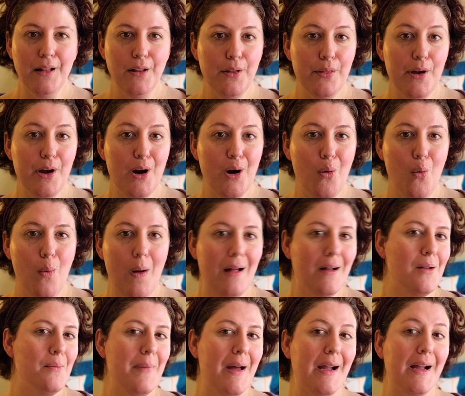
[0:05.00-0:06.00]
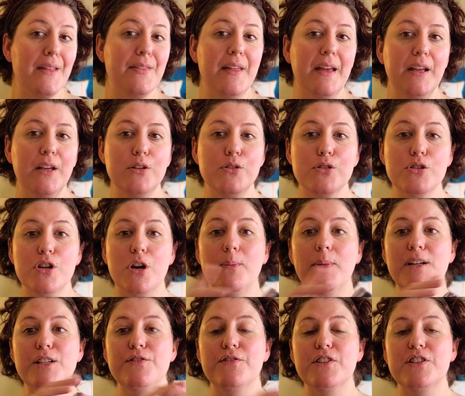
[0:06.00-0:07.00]
Hello there, welcome back, and thank you so
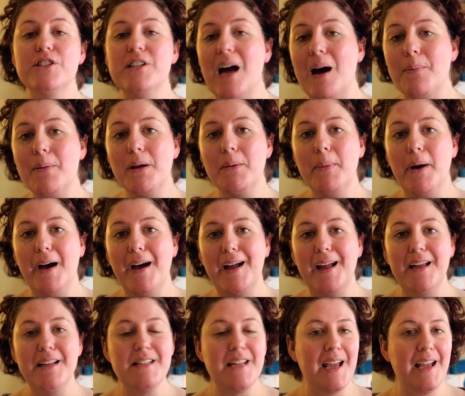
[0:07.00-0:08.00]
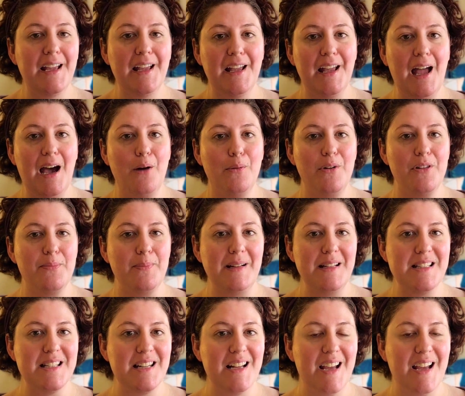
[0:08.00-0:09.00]
much for stopping by and hanging out with me
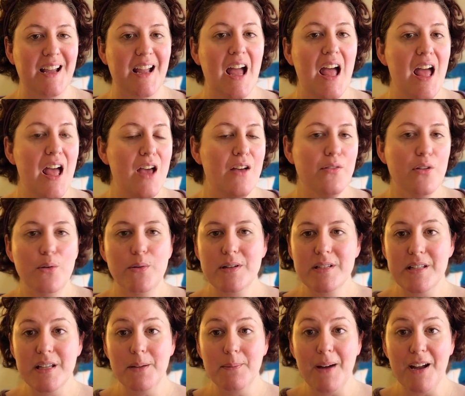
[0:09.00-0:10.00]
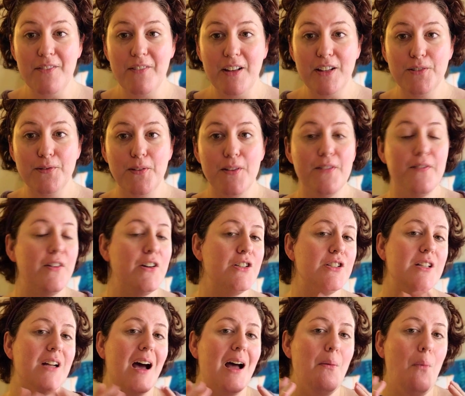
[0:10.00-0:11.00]
today. If you are seeing my face for the first
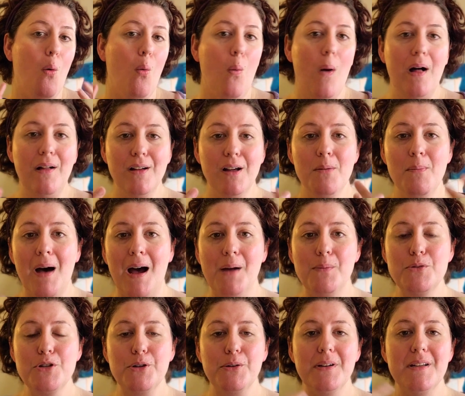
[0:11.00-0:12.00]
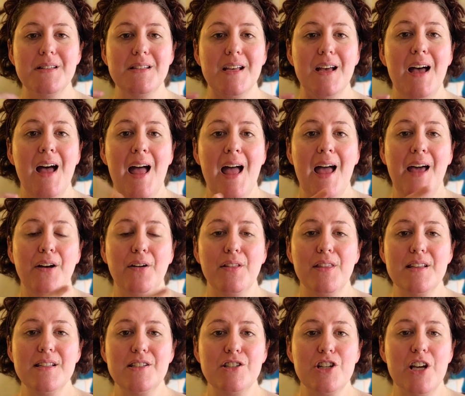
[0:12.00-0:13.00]
time, welcome. I'm Teresa, and on
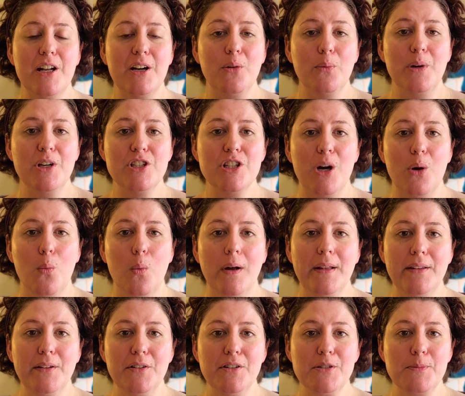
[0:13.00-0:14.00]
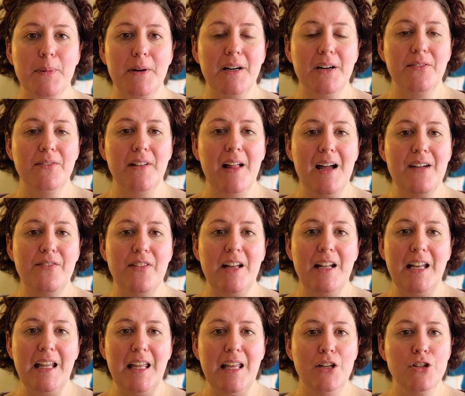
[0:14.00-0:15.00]
this channel we share one little spark of life
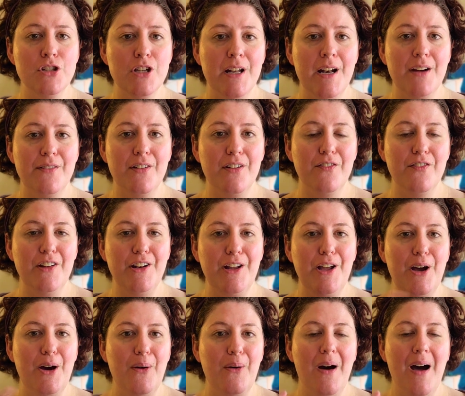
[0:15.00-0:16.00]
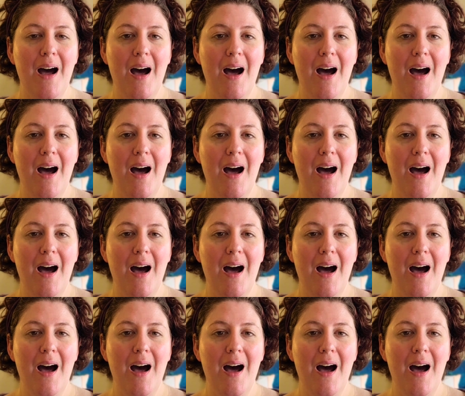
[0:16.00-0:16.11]
in each and every video.